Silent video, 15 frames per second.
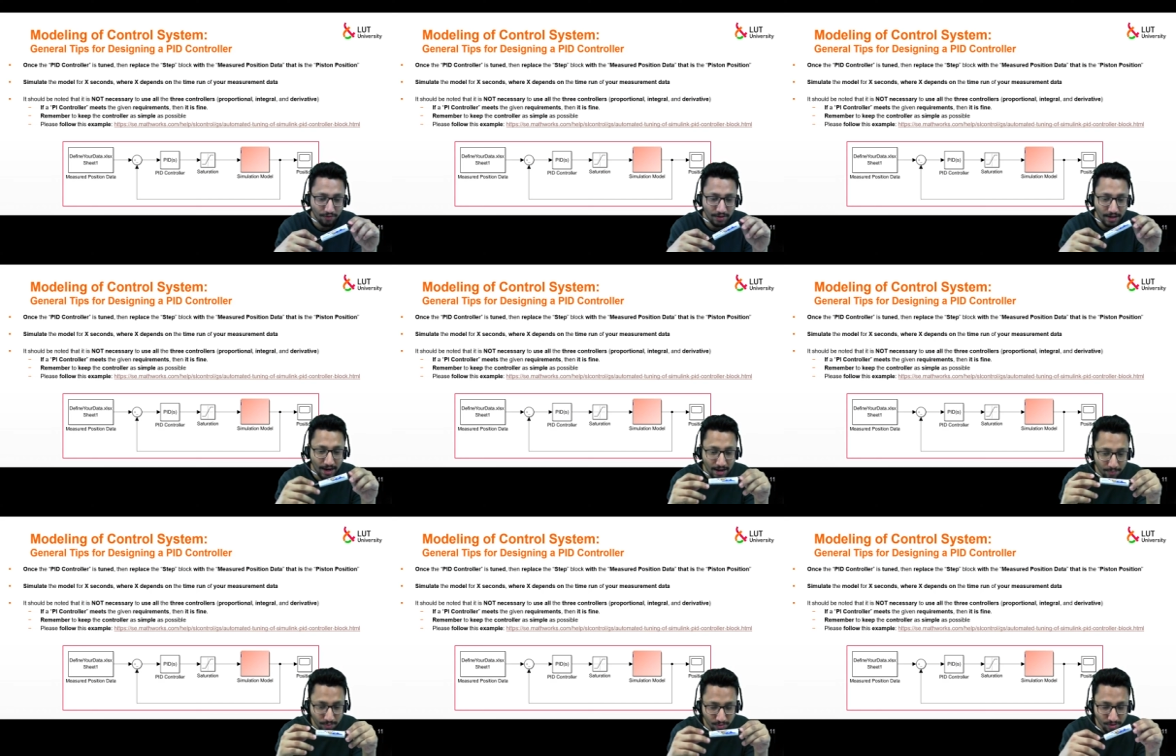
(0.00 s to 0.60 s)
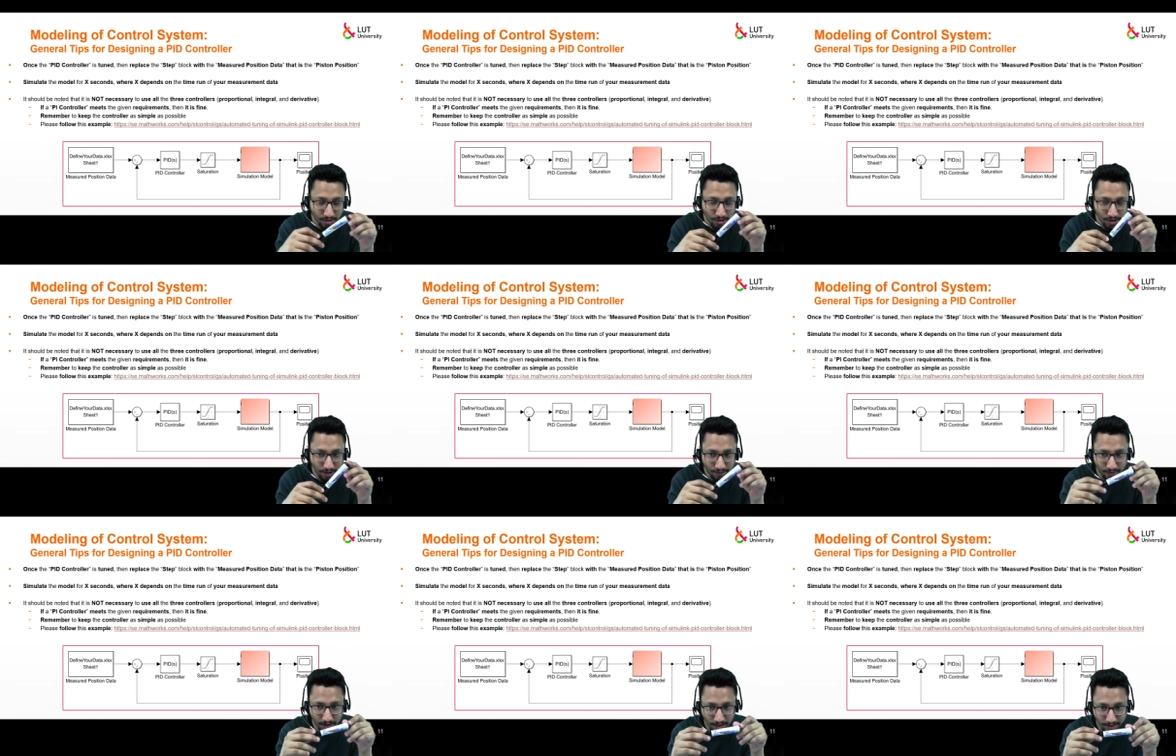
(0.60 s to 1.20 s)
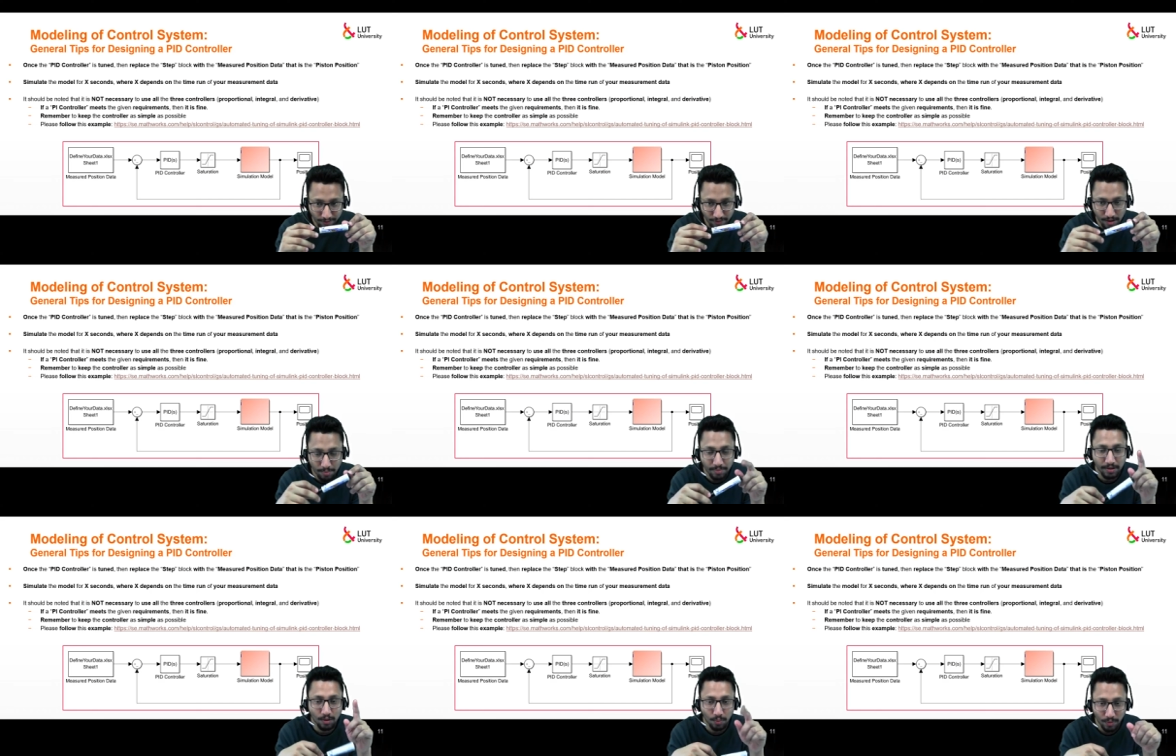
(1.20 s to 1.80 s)
the end position of the lift arm
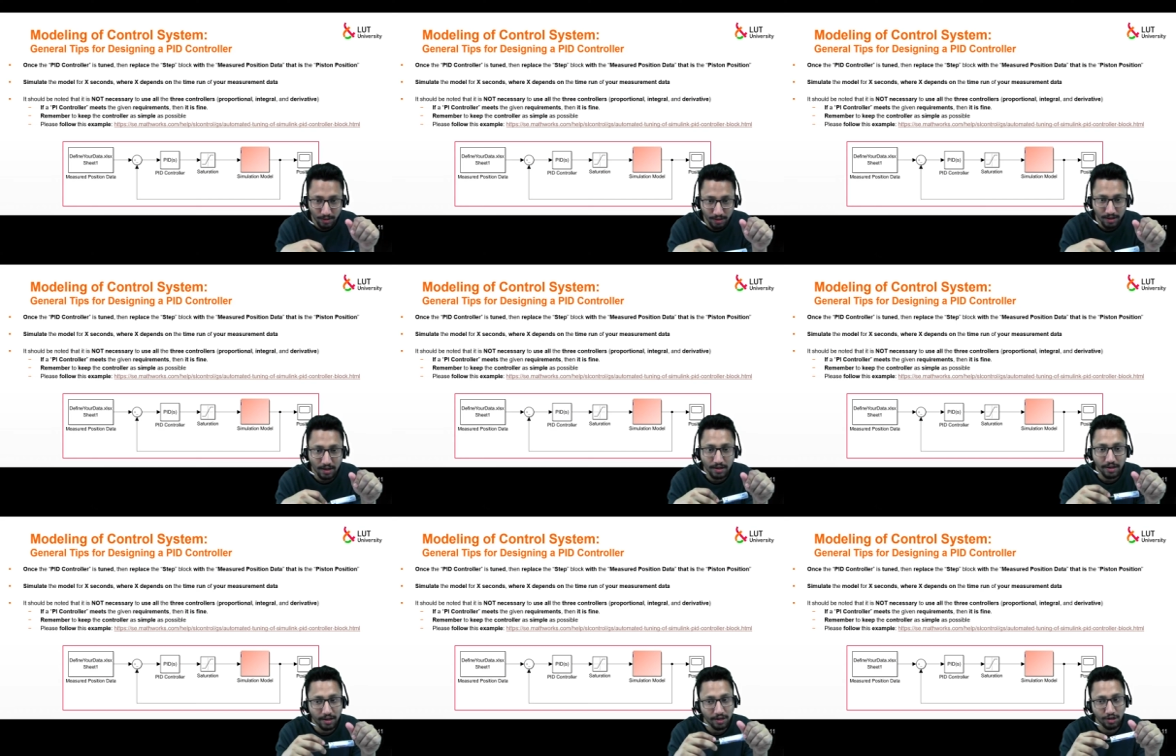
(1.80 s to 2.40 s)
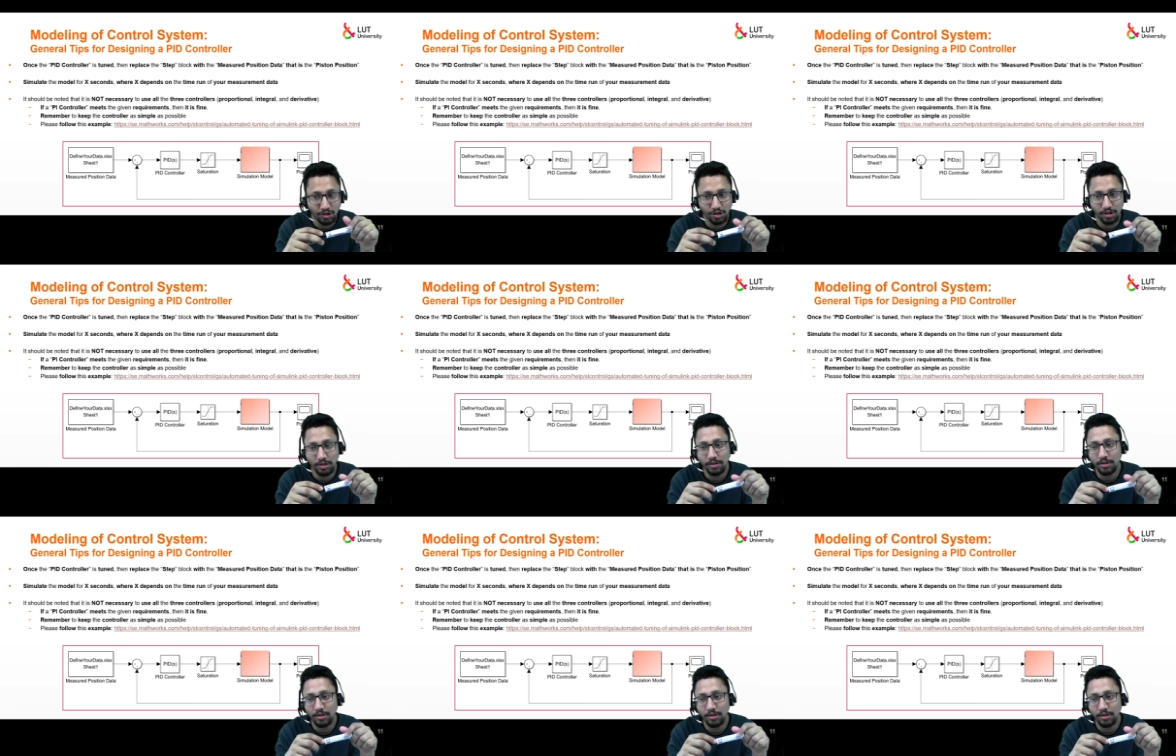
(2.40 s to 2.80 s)
in the vertical direction.